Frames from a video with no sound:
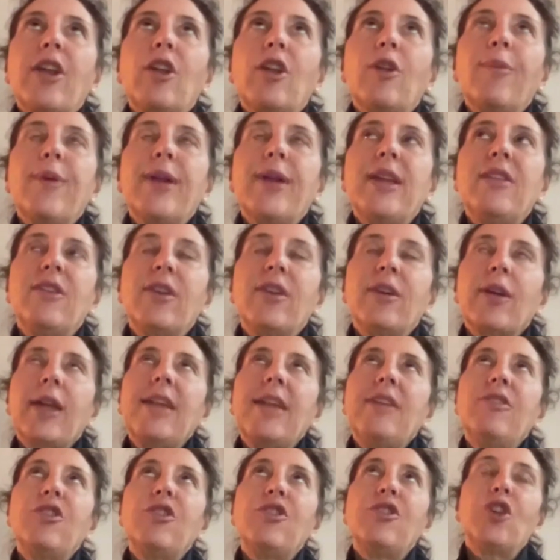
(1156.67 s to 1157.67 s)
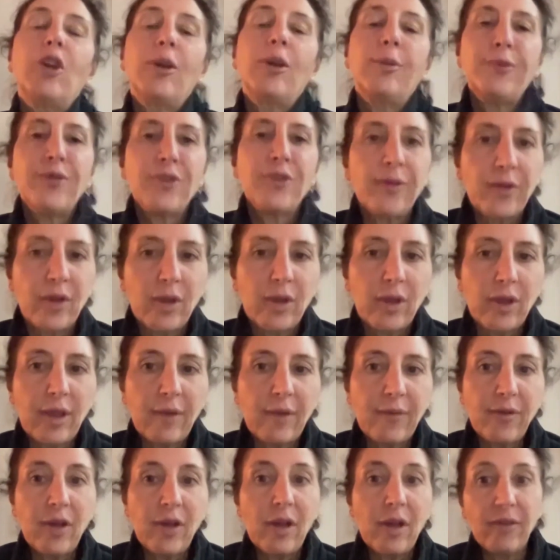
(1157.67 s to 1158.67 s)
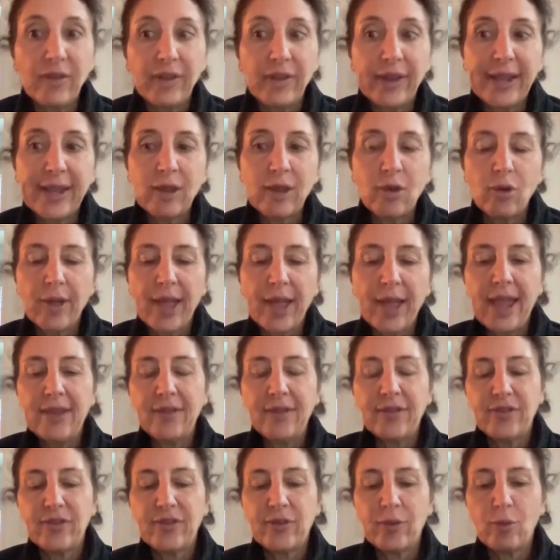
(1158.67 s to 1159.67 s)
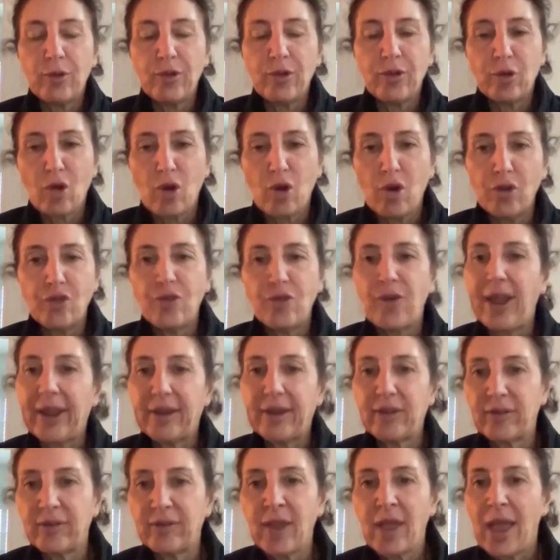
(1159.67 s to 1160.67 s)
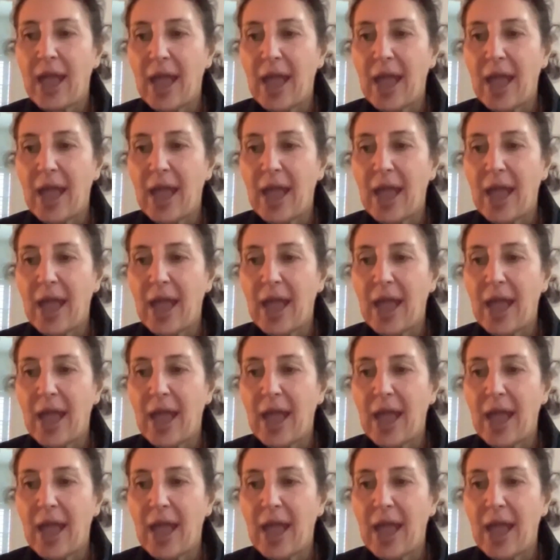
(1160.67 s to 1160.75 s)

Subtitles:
It'll be in the terms of a legal case with a contract,